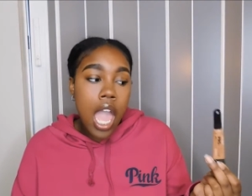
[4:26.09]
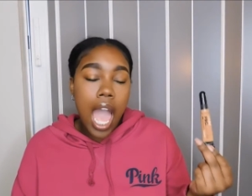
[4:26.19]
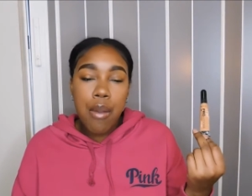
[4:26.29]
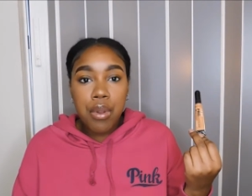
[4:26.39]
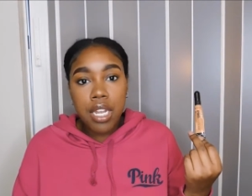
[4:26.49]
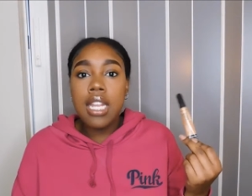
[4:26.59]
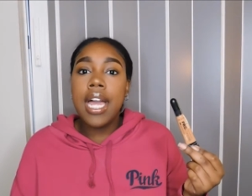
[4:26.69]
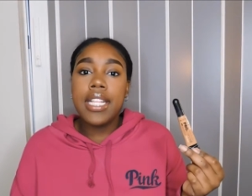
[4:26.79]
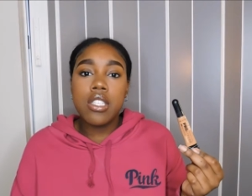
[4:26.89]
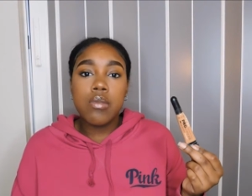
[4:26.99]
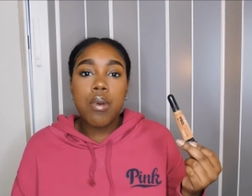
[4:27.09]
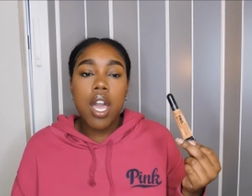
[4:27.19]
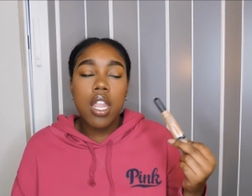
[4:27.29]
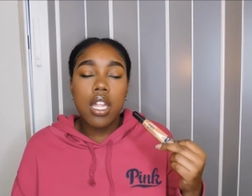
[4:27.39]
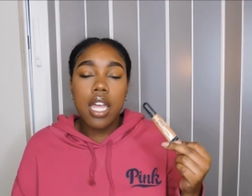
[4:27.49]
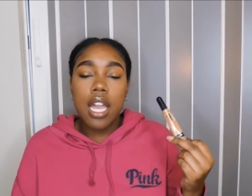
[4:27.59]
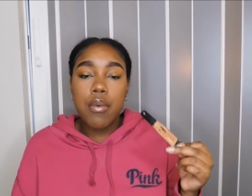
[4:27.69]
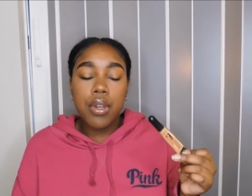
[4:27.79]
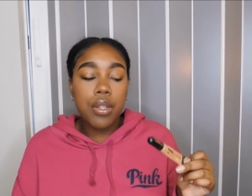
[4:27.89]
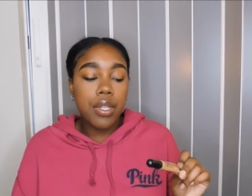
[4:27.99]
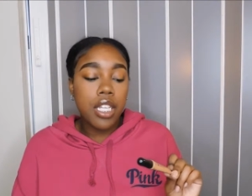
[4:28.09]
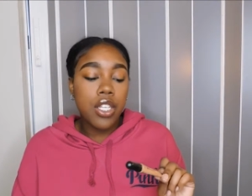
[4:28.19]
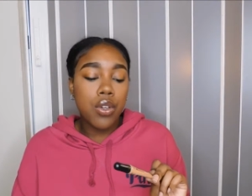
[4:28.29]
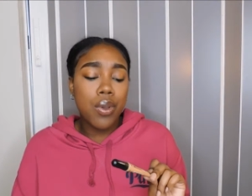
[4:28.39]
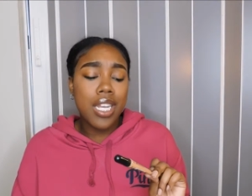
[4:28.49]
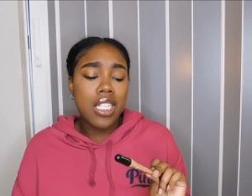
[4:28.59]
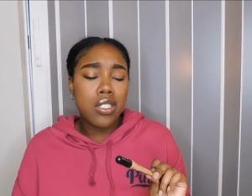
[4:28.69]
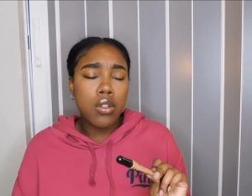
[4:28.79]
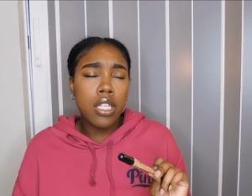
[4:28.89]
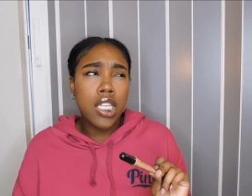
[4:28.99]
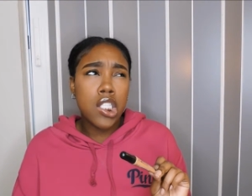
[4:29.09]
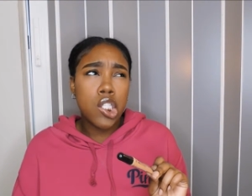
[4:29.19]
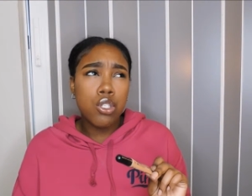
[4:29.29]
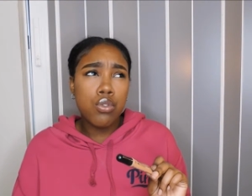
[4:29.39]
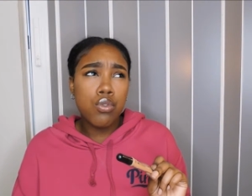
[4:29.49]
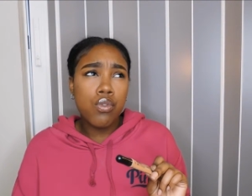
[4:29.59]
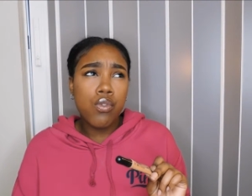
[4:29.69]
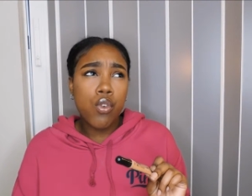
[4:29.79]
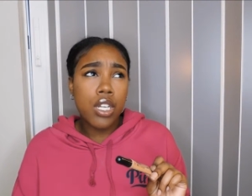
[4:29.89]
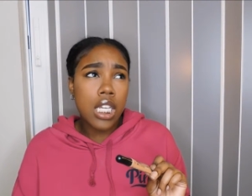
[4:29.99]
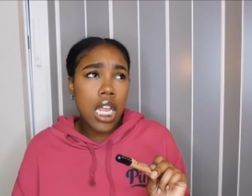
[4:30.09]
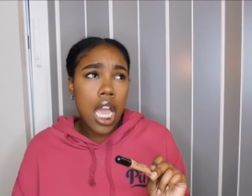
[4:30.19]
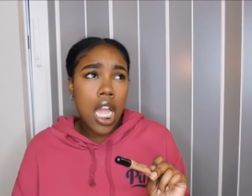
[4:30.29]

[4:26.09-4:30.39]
I really like this product. Like, I really, really do. And it's only $2.49